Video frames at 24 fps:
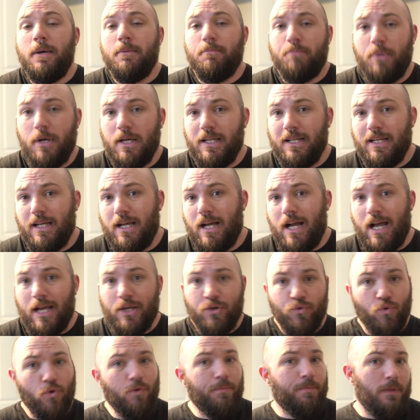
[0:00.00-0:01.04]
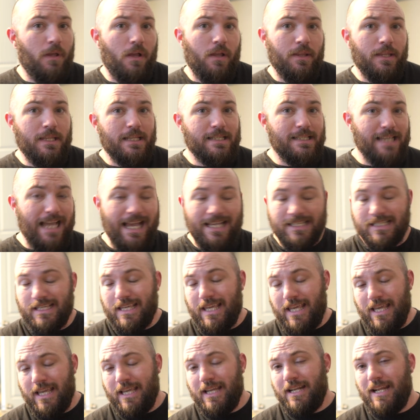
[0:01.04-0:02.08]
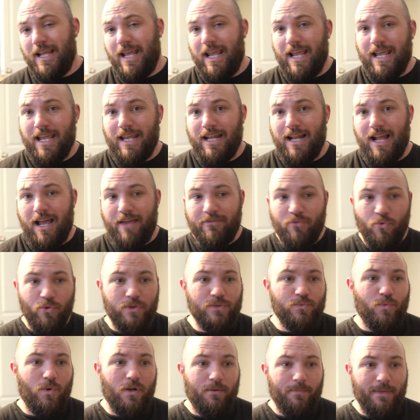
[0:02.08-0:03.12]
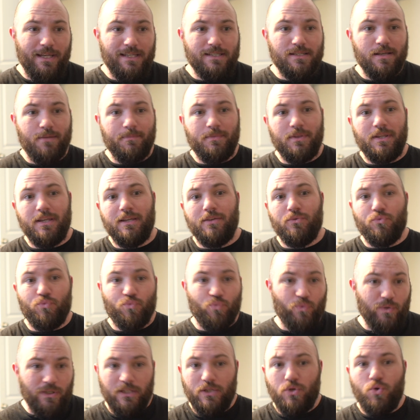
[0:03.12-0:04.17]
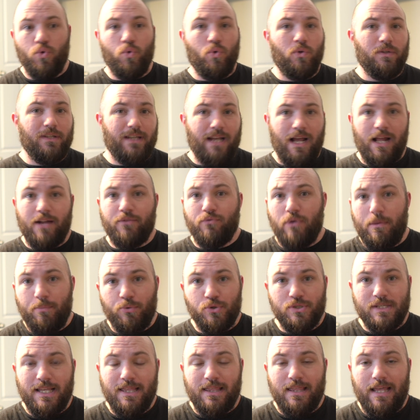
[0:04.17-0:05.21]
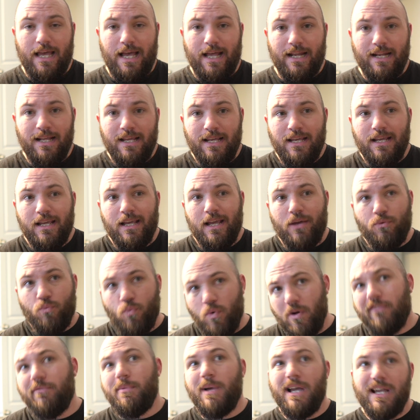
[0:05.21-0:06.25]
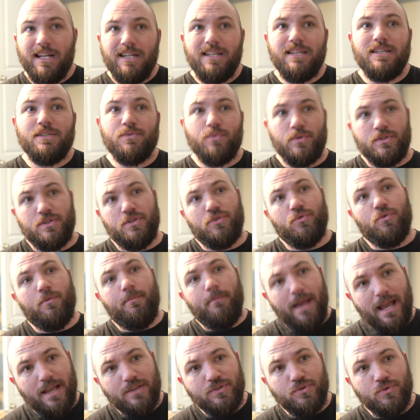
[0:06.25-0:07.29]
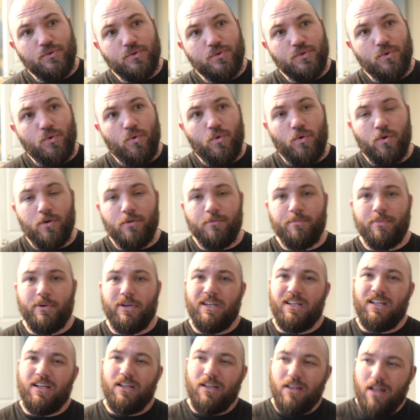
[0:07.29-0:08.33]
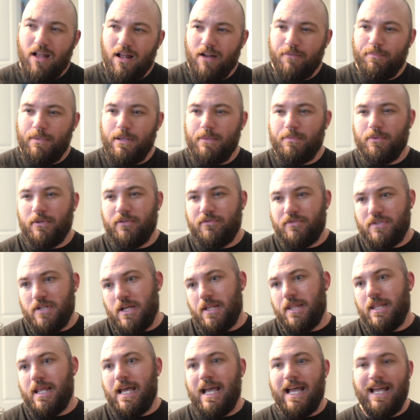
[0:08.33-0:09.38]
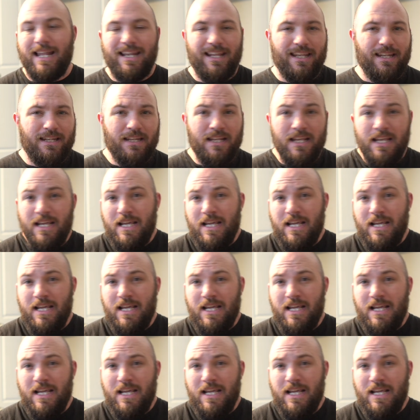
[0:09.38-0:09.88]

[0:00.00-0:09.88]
But I grew up on this as a kid, and I've always wanted to make something really cool to kind of represent that, and one of my ideas was to do a Master Sword, but a lot of people have done that, and